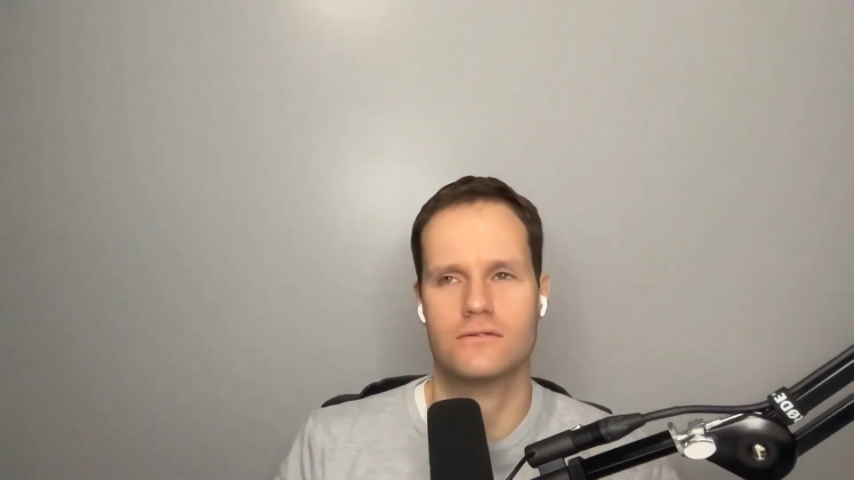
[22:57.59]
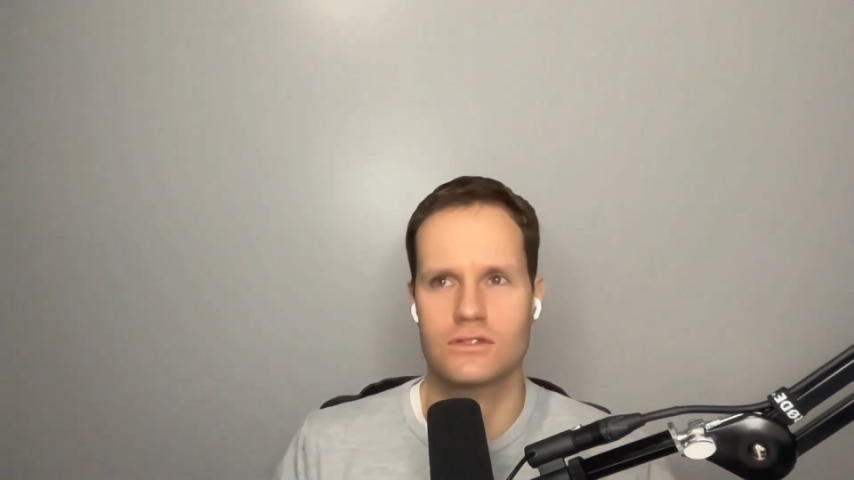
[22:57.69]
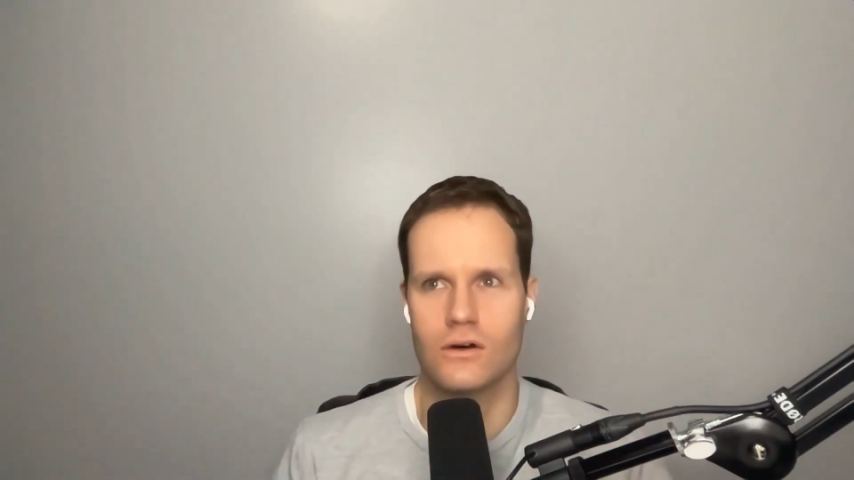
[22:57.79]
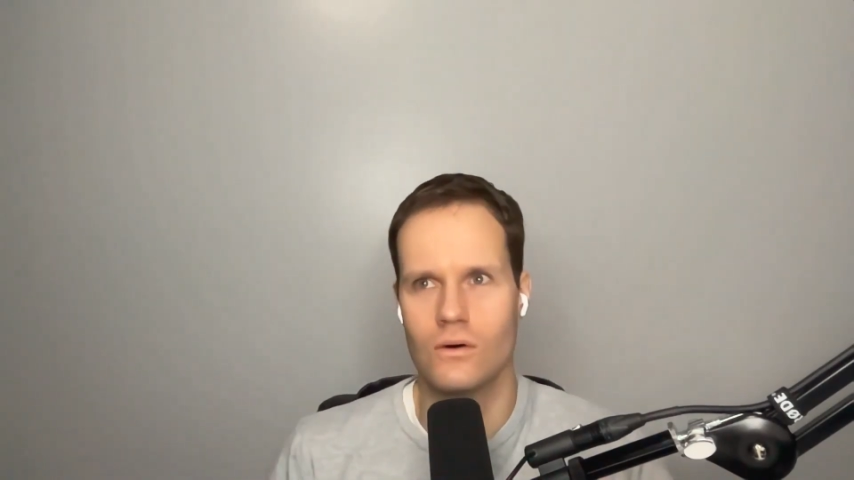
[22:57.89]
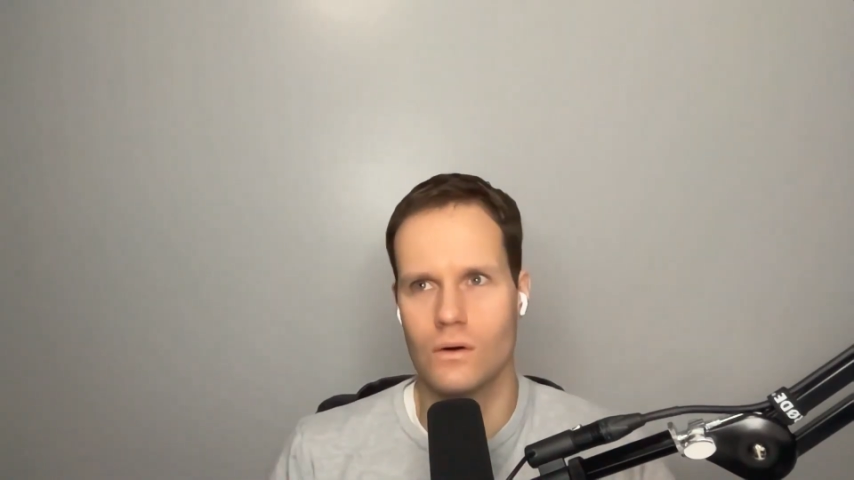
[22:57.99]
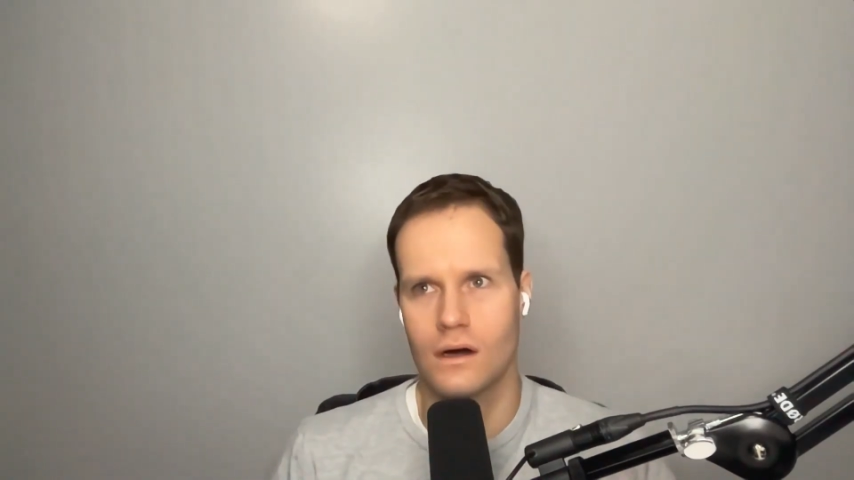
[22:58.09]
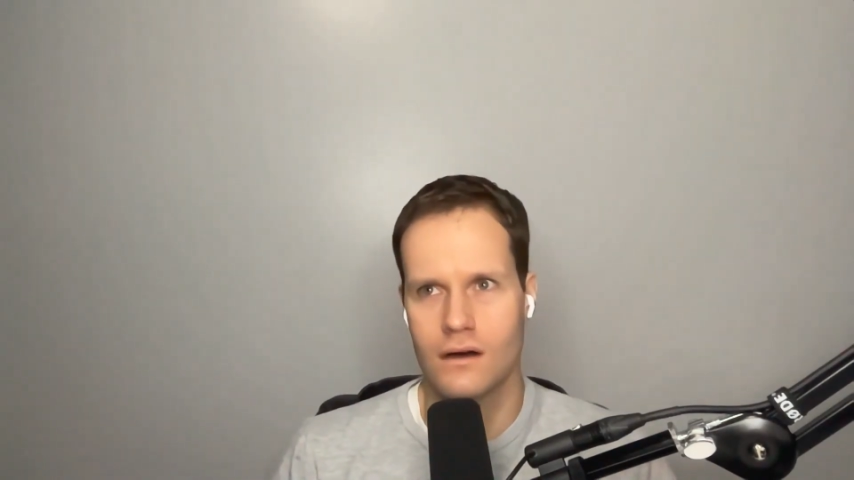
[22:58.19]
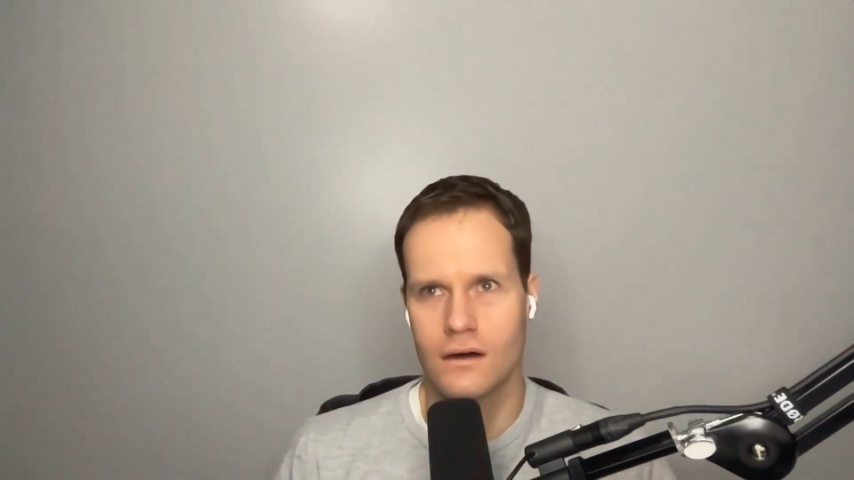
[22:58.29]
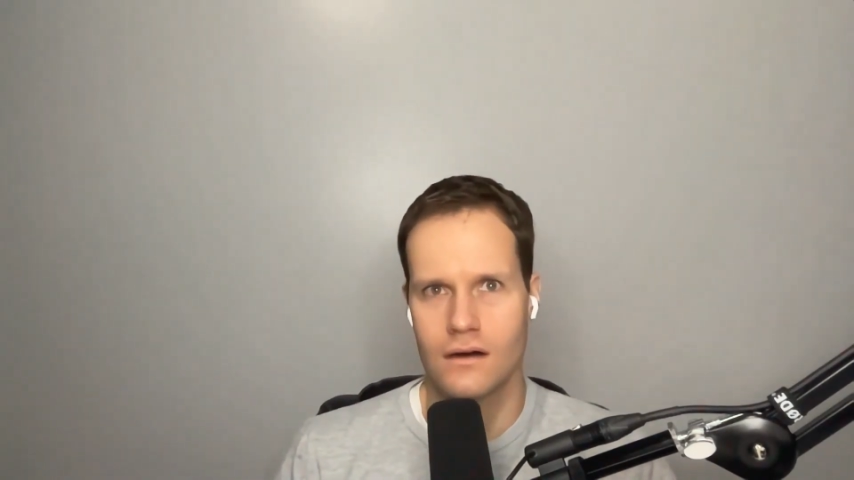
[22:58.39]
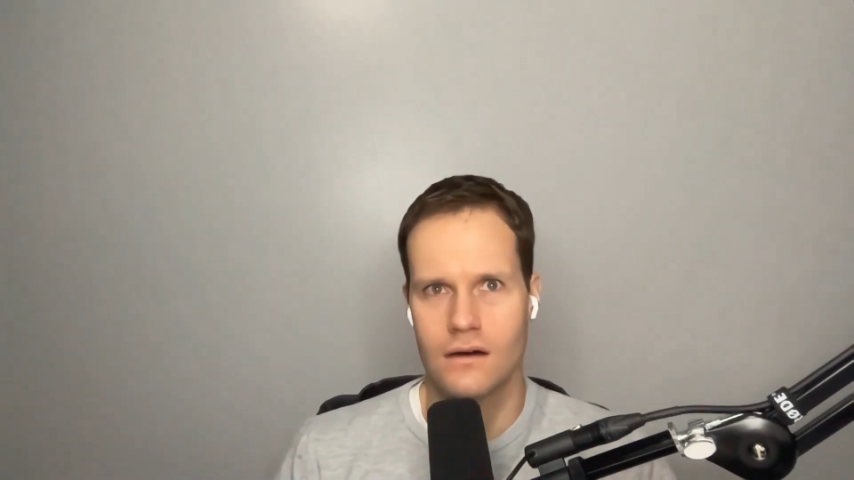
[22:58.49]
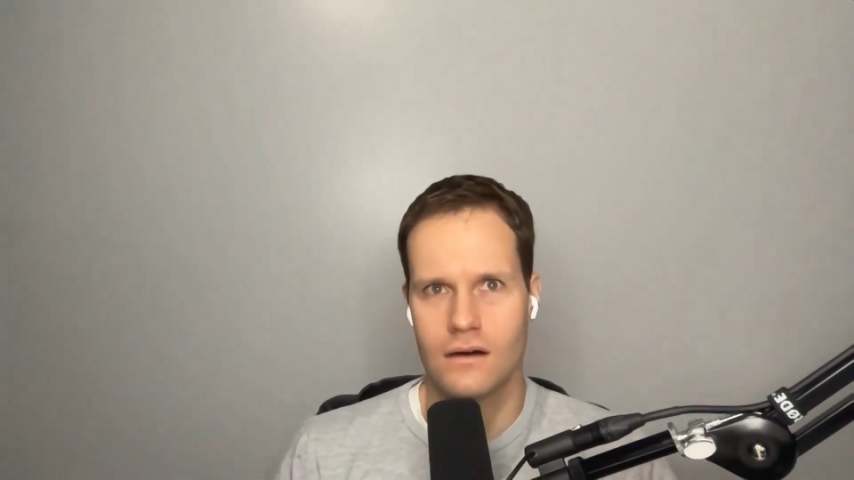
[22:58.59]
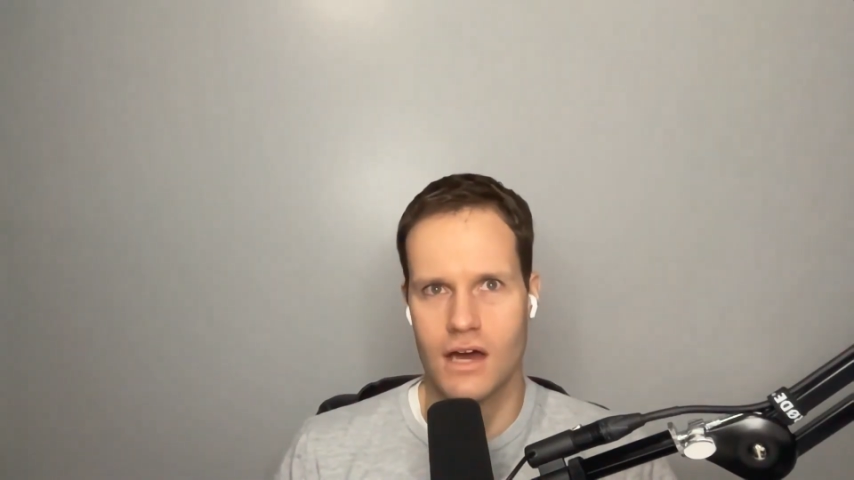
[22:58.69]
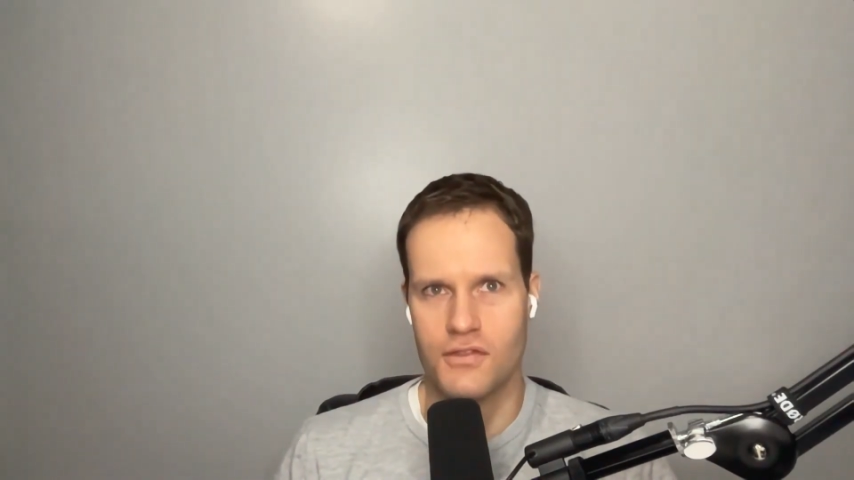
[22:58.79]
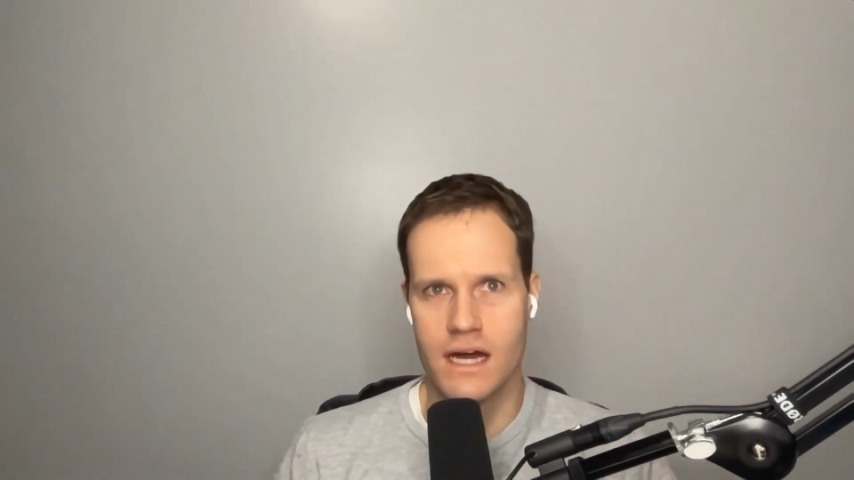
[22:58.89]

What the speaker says: So I think